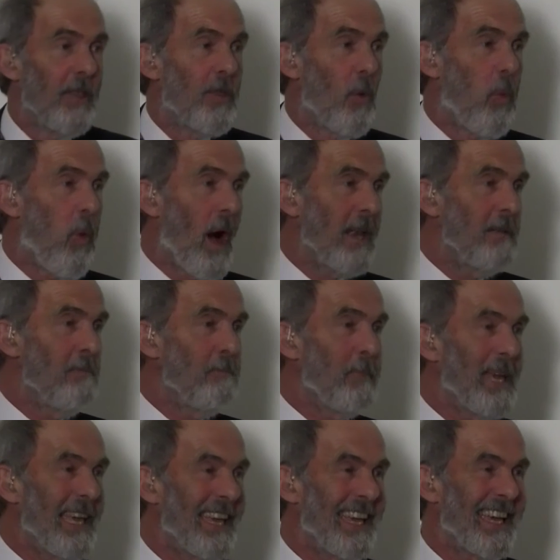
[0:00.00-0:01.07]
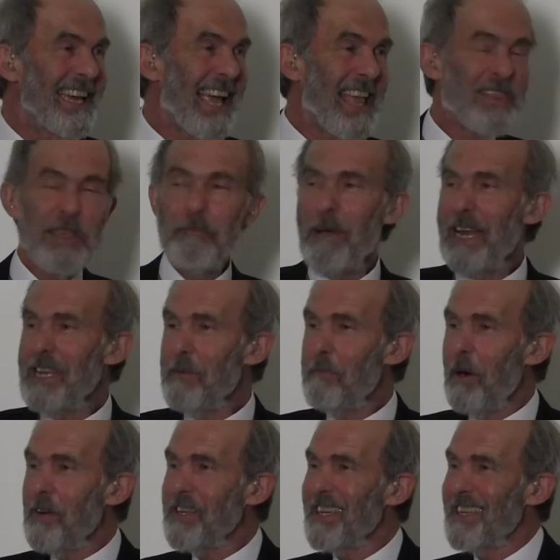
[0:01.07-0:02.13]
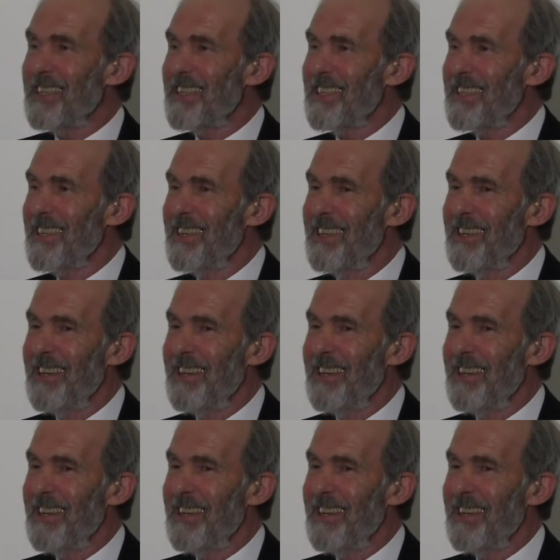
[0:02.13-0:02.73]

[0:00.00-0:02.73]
the one being in the many bodies.